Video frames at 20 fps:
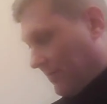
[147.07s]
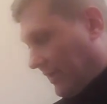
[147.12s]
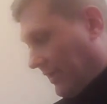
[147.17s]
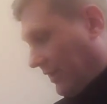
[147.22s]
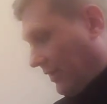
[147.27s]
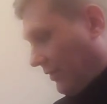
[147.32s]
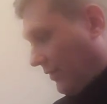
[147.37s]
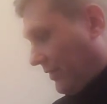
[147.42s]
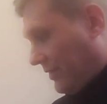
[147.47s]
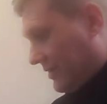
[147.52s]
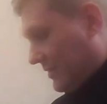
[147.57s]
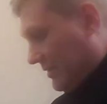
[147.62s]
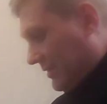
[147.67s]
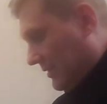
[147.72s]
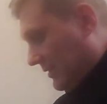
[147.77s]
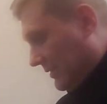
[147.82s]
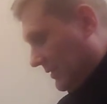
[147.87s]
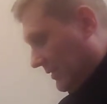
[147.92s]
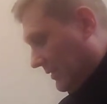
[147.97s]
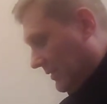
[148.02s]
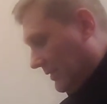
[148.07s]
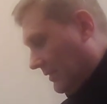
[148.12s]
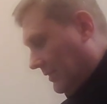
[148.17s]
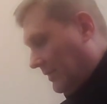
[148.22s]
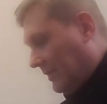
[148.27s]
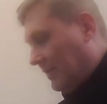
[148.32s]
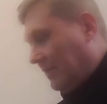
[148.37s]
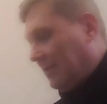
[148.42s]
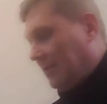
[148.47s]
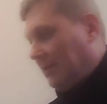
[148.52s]
really nice.
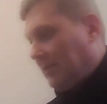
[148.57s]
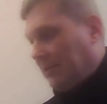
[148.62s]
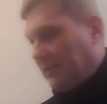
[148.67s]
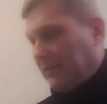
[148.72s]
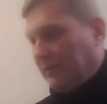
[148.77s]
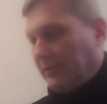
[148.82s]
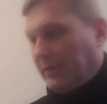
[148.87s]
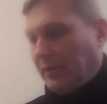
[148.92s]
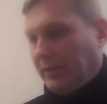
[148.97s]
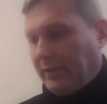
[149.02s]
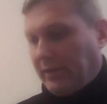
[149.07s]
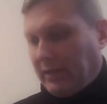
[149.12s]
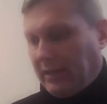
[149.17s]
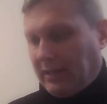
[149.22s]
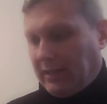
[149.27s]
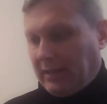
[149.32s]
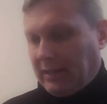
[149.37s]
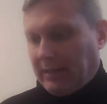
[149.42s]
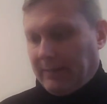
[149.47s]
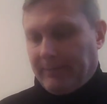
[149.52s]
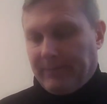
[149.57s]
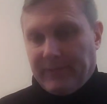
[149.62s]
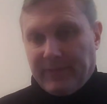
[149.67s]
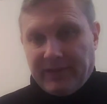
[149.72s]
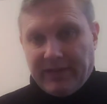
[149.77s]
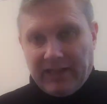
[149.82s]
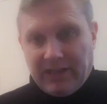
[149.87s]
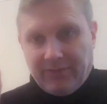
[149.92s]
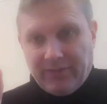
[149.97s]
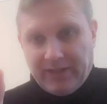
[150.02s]
And we've got the
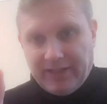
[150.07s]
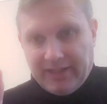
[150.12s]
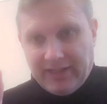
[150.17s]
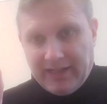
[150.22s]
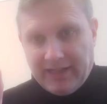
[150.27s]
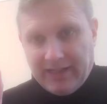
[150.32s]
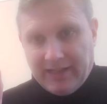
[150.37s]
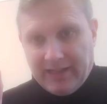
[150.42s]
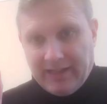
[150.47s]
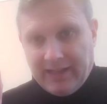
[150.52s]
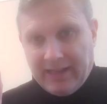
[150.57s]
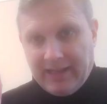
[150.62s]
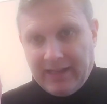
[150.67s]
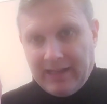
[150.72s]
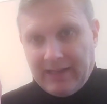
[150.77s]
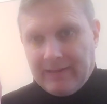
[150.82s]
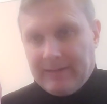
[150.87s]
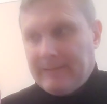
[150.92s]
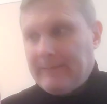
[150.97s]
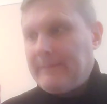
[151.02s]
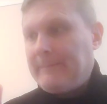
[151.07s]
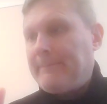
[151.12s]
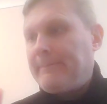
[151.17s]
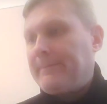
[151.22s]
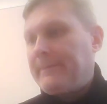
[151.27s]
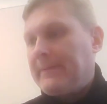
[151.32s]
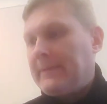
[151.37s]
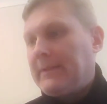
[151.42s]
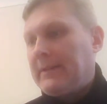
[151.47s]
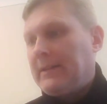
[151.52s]
DVD there.
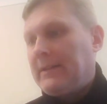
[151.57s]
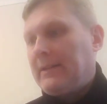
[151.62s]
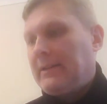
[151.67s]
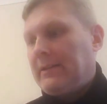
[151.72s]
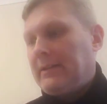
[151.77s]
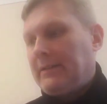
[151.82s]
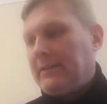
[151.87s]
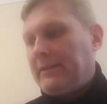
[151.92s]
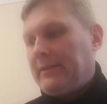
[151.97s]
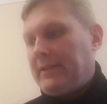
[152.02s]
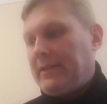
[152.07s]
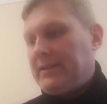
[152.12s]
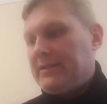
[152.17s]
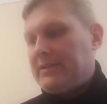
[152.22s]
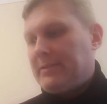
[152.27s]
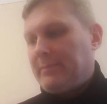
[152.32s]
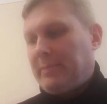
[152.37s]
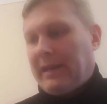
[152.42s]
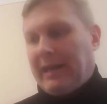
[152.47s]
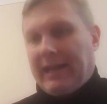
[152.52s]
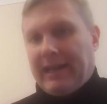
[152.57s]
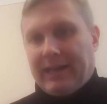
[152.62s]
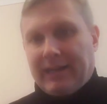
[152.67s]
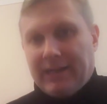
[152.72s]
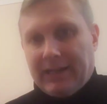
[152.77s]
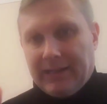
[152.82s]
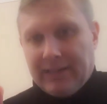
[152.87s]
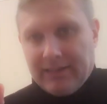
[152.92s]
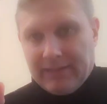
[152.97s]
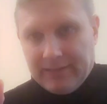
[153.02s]
There's the back.
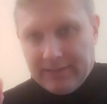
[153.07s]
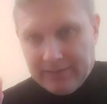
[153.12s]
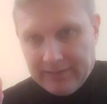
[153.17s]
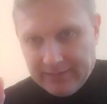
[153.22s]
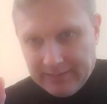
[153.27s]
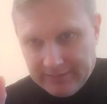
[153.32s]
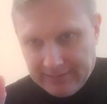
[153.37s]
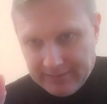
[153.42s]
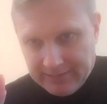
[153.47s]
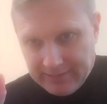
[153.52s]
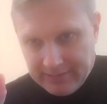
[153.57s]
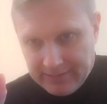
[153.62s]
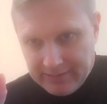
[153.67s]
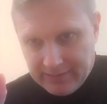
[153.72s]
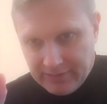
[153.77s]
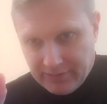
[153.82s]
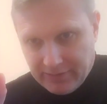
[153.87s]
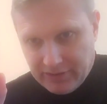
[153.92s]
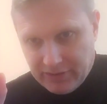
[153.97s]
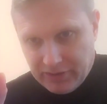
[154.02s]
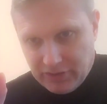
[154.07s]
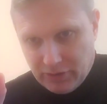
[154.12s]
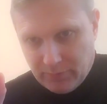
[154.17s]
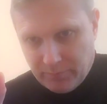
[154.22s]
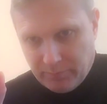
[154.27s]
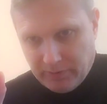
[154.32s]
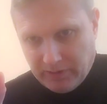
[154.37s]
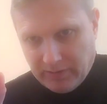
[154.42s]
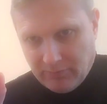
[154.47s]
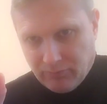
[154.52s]
So this
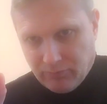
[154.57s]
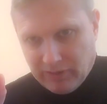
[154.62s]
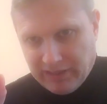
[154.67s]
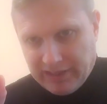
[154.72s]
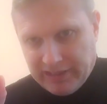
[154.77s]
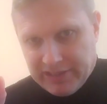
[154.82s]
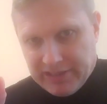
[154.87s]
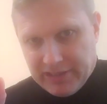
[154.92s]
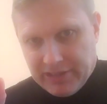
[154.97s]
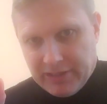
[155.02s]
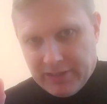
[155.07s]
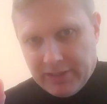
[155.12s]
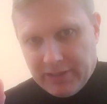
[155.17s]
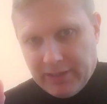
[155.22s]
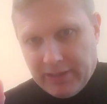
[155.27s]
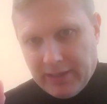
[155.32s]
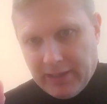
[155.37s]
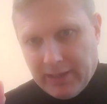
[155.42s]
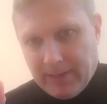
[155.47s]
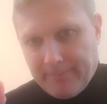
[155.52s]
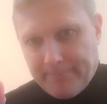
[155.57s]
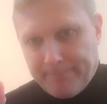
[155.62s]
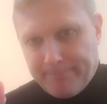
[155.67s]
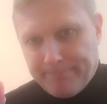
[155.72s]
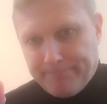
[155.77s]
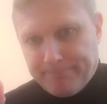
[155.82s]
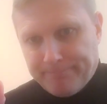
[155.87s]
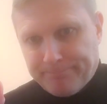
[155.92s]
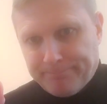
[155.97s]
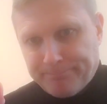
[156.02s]
should be region,
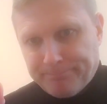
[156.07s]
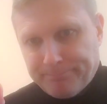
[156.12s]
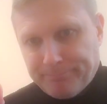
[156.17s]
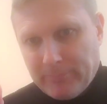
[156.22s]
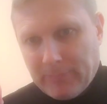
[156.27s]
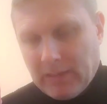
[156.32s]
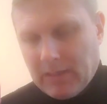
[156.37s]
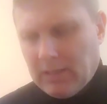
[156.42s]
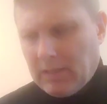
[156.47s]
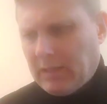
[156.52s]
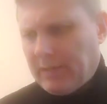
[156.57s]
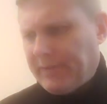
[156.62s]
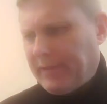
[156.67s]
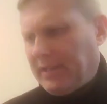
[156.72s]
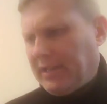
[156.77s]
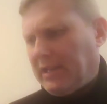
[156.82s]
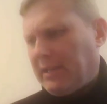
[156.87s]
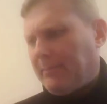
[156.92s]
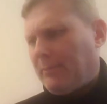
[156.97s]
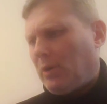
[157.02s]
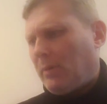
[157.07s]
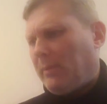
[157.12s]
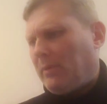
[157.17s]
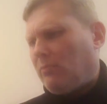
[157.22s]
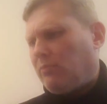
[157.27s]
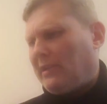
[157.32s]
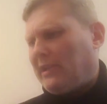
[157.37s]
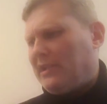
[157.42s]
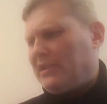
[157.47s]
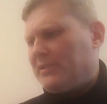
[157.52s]
I think it might be
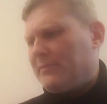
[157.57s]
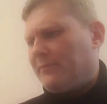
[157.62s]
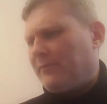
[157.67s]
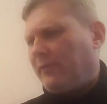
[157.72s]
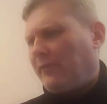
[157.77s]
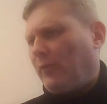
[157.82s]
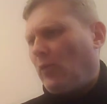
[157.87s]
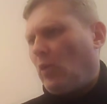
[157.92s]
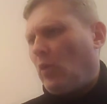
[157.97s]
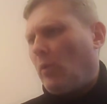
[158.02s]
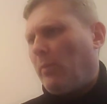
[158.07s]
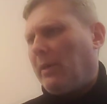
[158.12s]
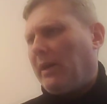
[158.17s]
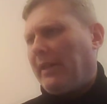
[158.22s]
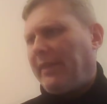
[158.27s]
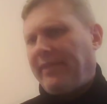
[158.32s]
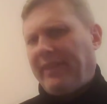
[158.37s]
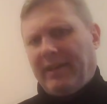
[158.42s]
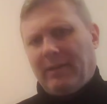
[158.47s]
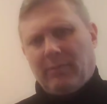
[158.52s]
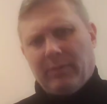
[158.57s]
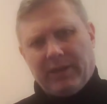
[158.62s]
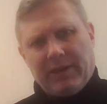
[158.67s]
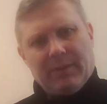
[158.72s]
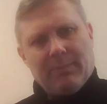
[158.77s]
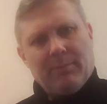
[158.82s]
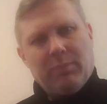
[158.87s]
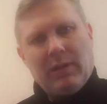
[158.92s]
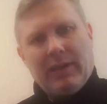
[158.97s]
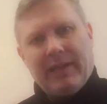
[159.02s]
region 4, but I think we
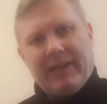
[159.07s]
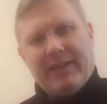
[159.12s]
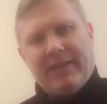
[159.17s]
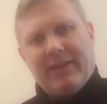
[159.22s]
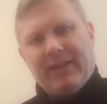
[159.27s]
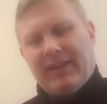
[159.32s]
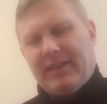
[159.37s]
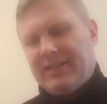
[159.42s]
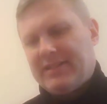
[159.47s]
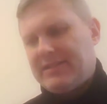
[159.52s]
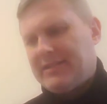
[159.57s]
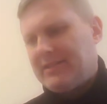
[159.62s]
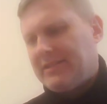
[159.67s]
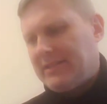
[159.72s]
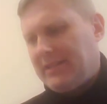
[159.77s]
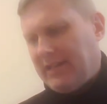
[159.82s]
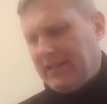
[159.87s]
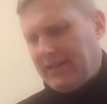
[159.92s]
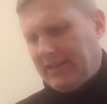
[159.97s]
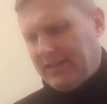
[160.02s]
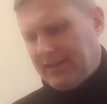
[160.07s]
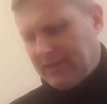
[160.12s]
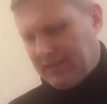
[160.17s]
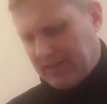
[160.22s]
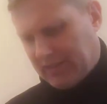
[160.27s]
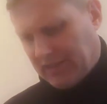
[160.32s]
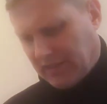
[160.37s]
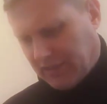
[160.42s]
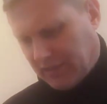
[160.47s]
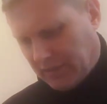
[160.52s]
can play these in
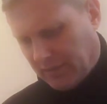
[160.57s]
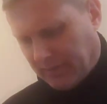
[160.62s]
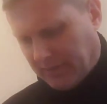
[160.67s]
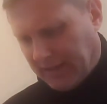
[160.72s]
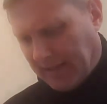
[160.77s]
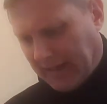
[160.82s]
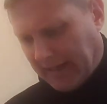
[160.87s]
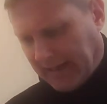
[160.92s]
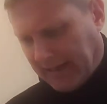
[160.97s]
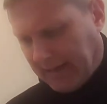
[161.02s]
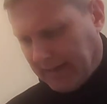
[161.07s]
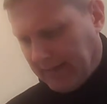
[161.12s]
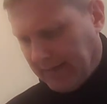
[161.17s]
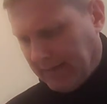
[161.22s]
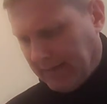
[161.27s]
the UK.